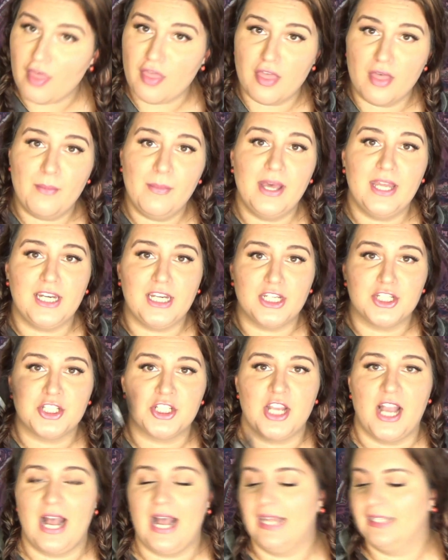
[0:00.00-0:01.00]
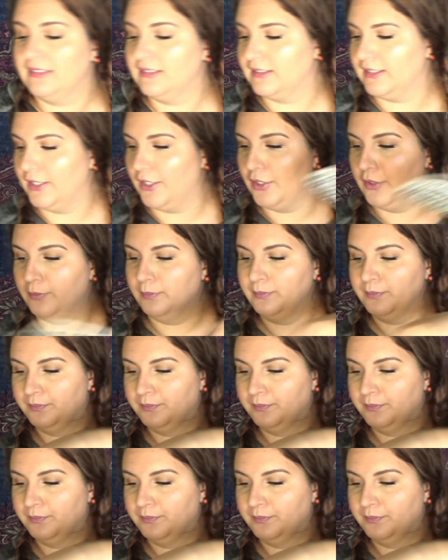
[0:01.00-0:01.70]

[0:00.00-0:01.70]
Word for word: the money shot, so.